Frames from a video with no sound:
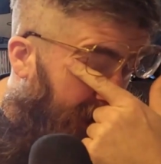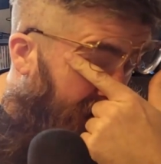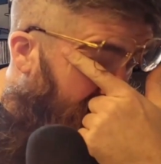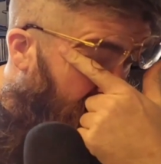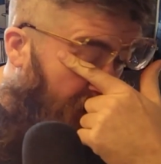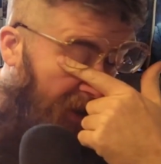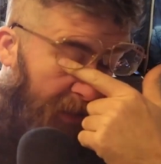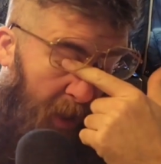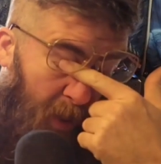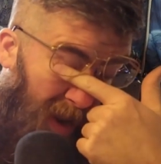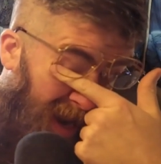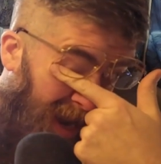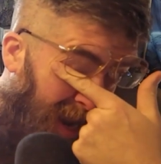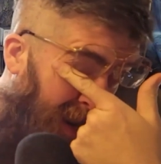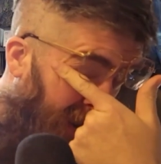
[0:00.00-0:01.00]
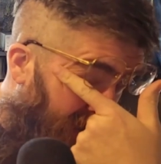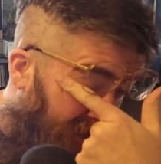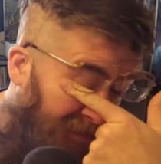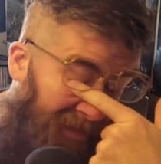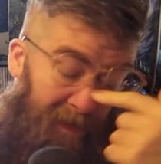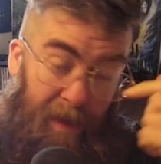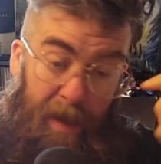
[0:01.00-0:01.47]
I got an OWI.
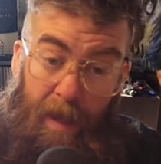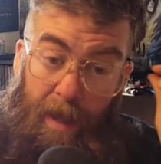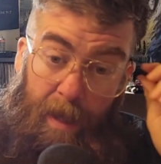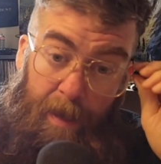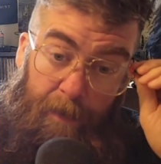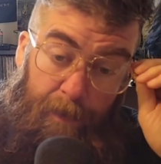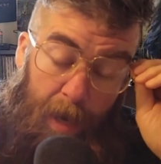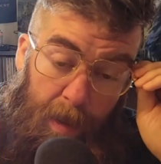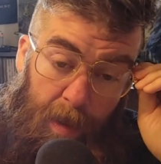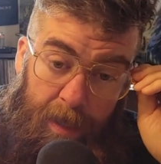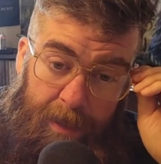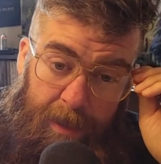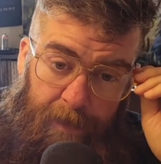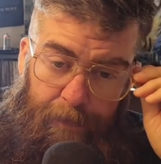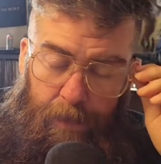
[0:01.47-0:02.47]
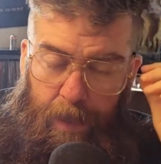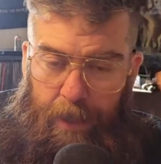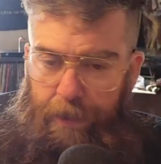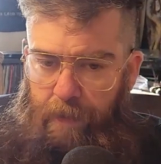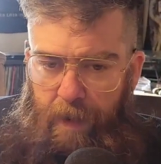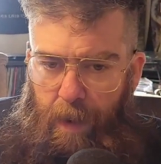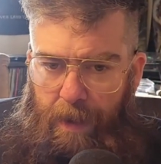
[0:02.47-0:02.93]
I lost it for
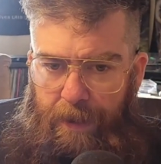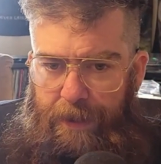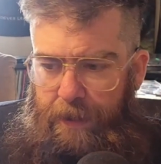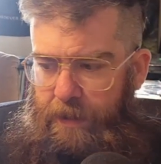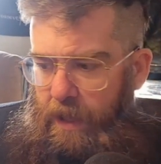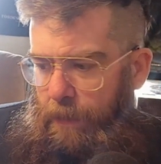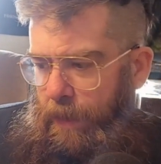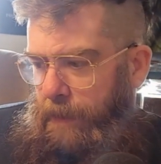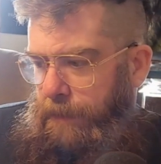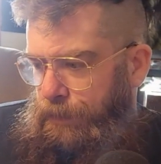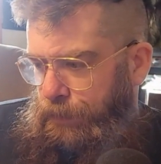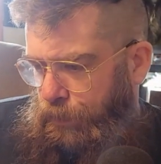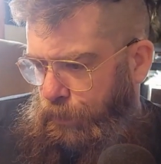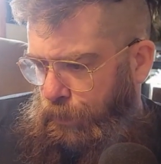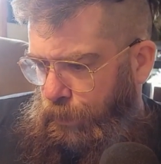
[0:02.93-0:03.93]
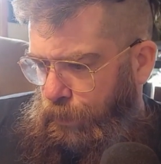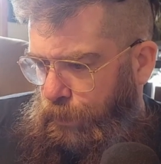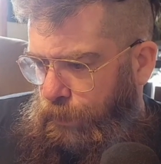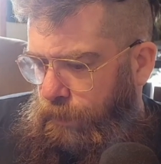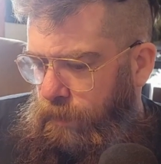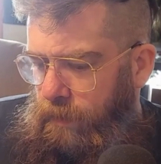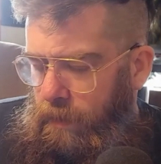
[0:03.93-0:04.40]
like 3 months or something.
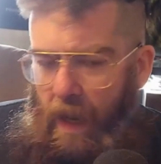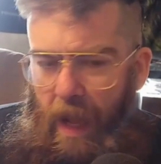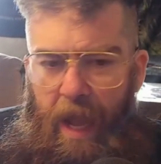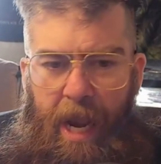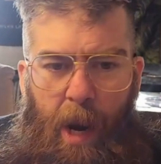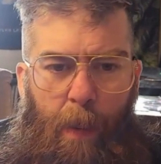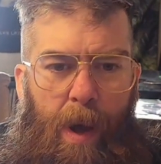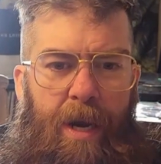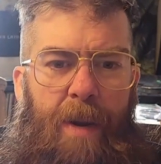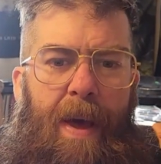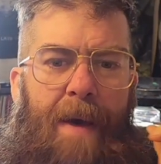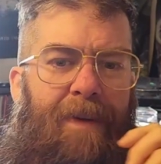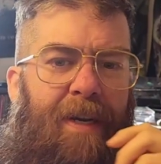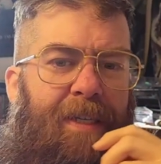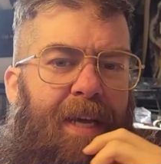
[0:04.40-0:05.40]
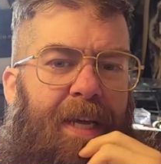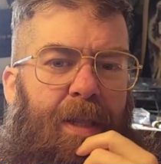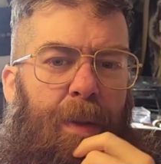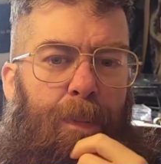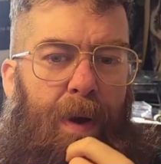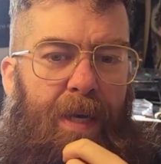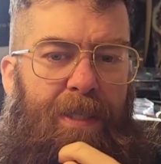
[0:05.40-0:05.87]
And I wound up having to take
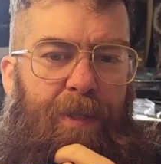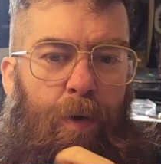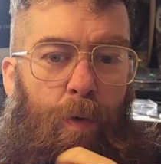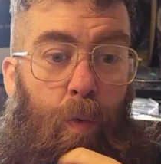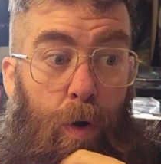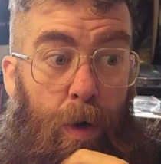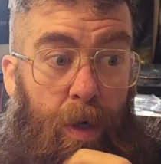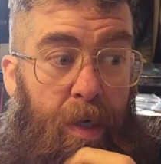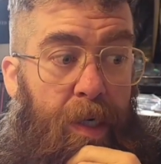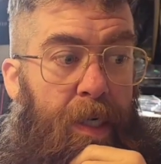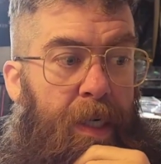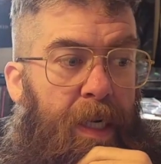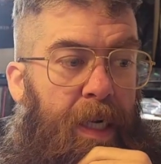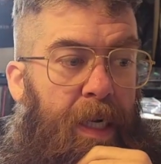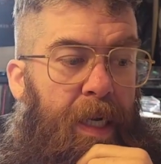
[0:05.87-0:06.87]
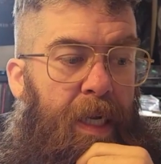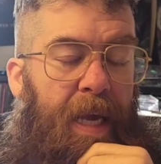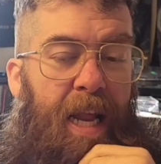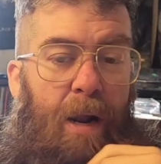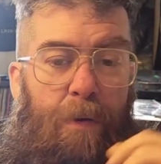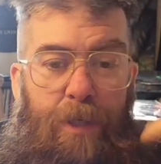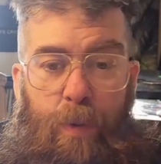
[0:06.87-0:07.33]
the bus to work.
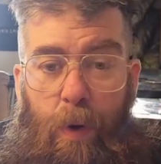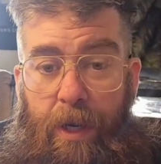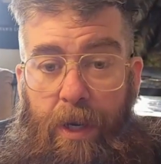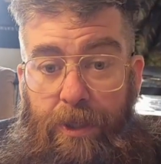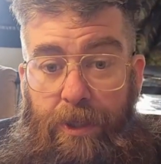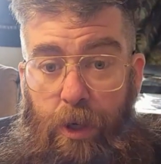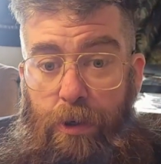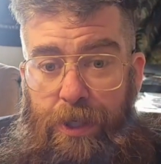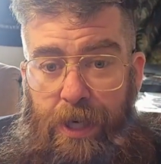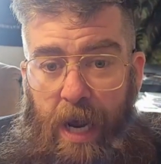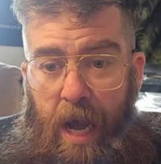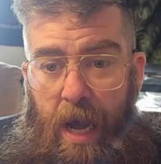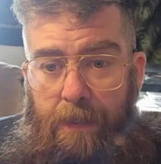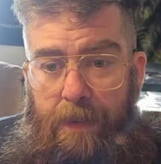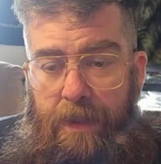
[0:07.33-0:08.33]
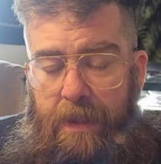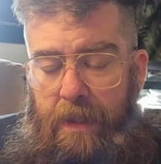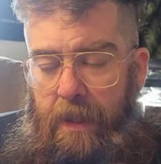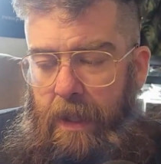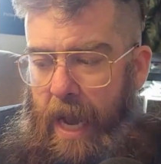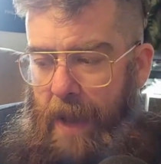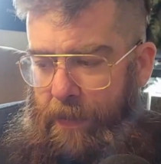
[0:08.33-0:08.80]
And I was working 2 jobs
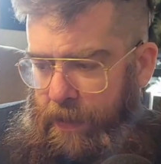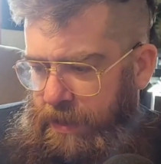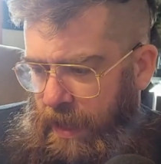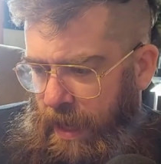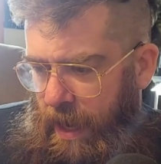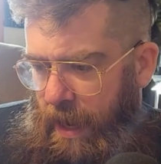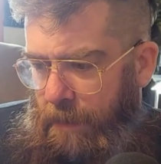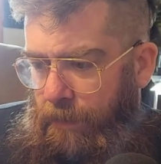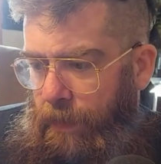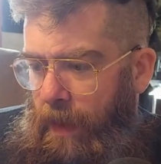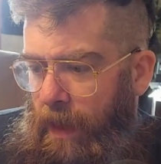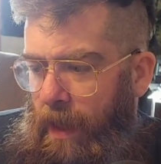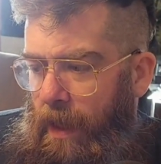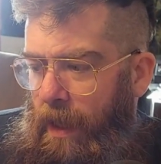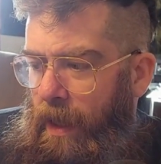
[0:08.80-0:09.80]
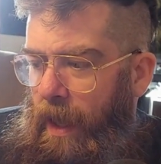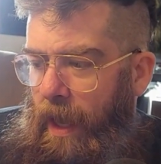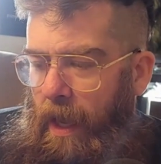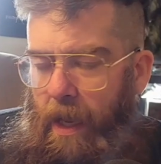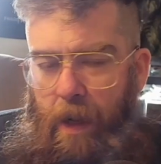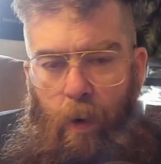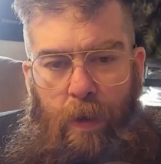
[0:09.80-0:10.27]
at the time.
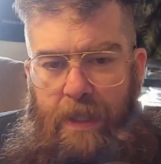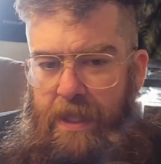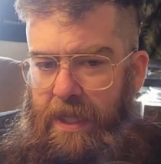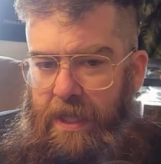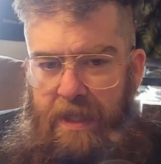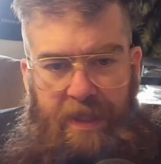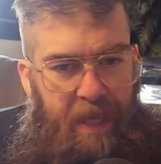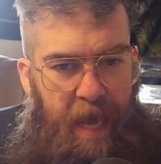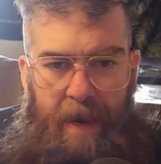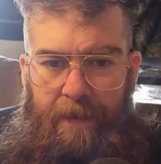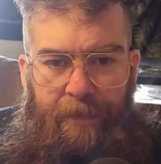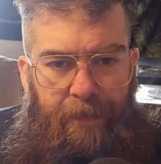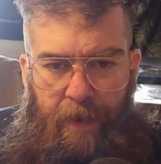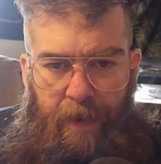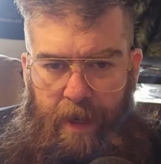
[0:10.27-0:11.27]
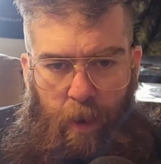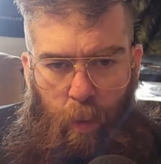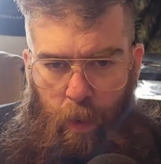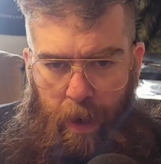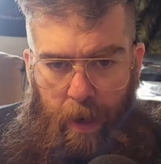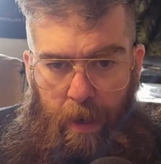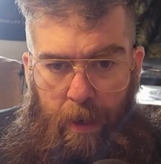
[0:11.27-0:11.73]
And it was the dead of
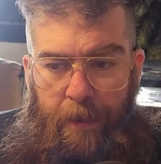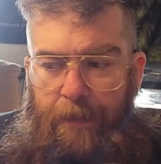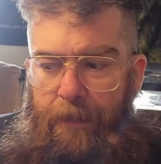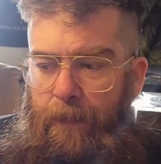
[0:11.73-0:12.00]
fucking winter.